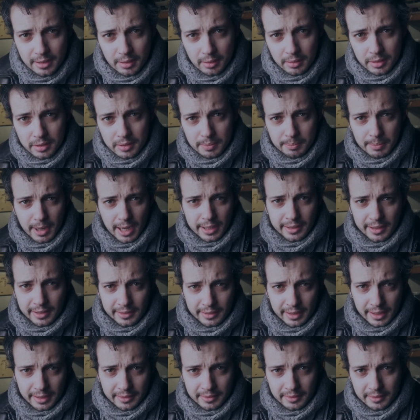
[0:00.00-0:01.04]
looks better
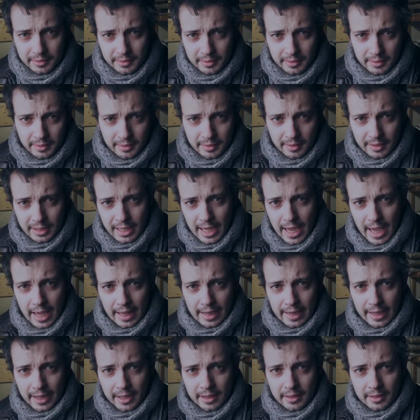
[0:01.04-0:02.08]
than the
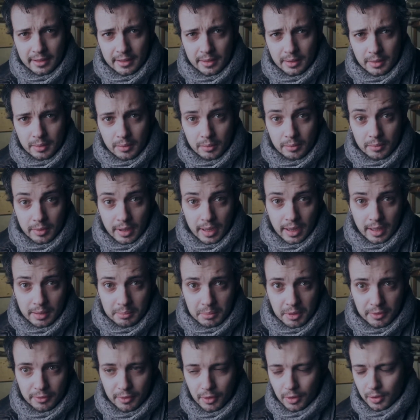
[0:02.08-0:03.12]
alien we had
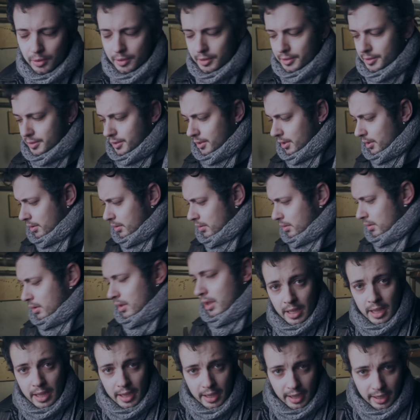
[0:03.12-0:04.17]
before, so...
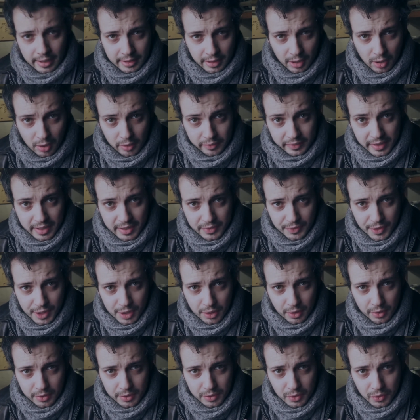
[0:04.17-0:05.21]
And the goal of this
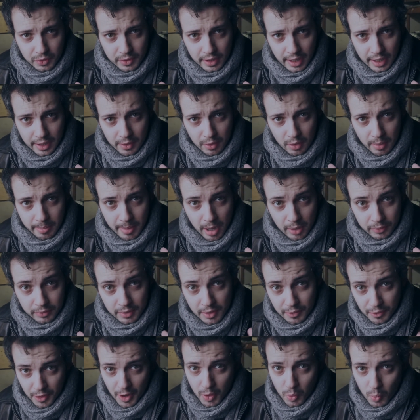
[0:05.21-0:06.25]
video is to tell you about
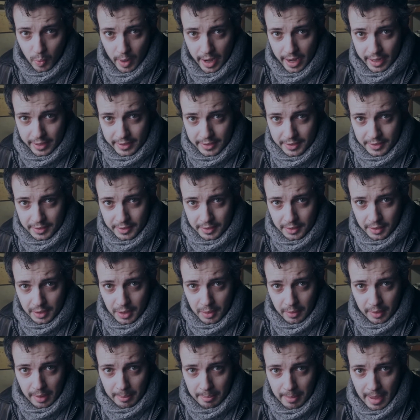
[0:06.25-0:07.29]
different ways you
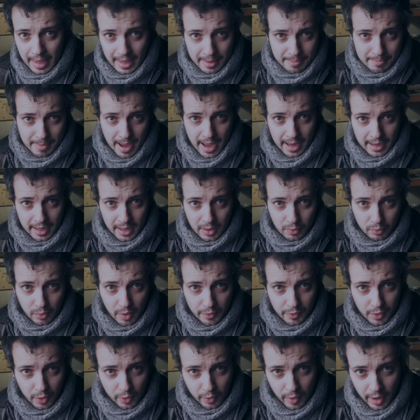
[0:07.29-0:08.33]
can make money
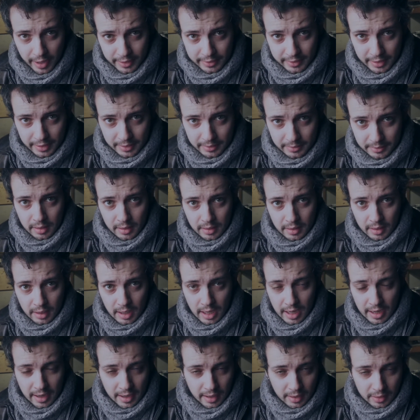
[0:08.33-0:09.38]
with your writing
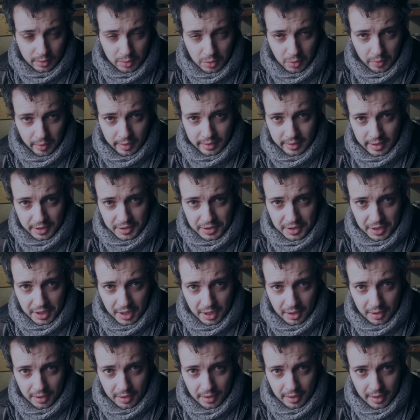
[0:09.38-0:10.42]
in during this
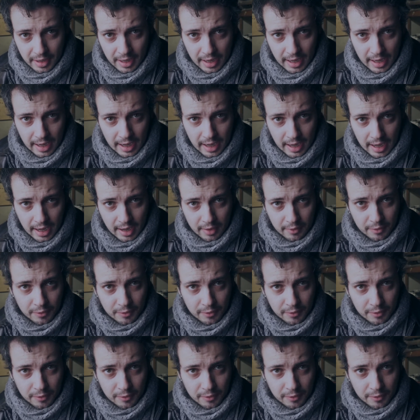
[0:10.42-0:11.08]
year and